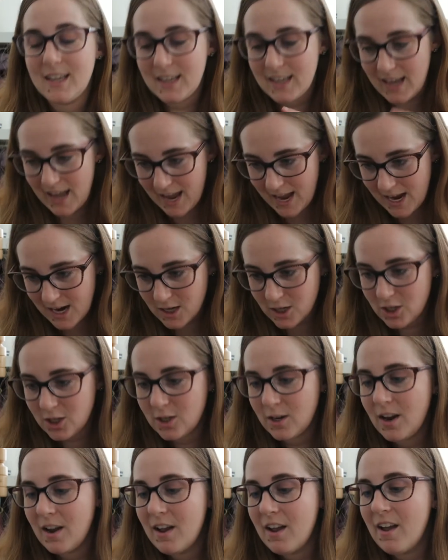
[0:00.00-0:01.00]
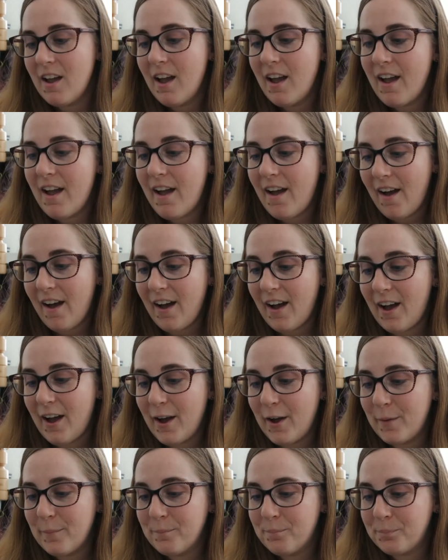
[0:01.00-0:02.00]
gauge.
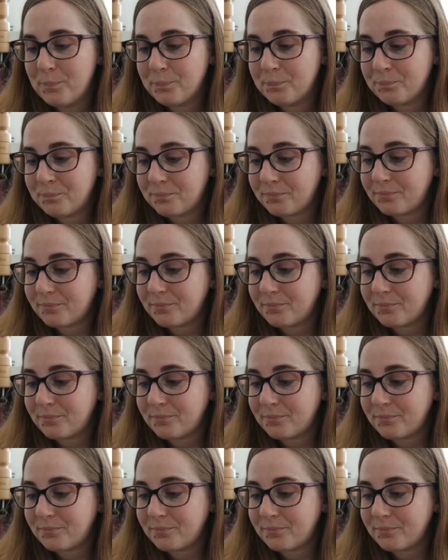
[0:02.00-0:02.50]
Um,